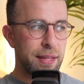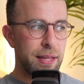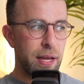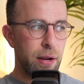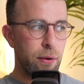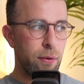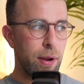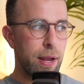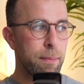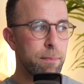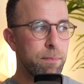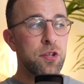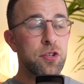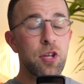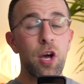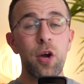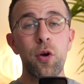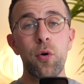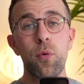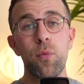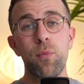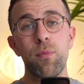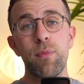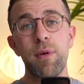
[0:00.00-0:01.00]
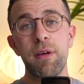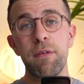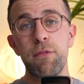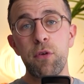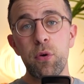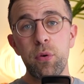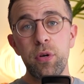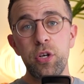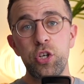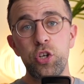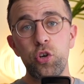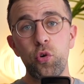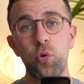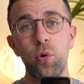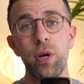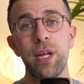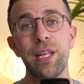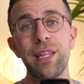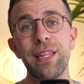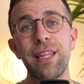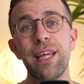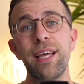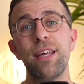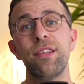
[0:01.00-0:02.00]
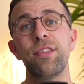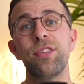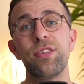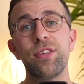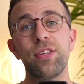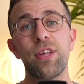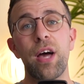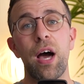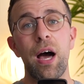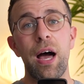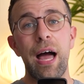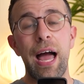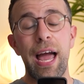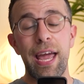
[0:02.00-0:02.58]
theory. So if you enjoyed this uh,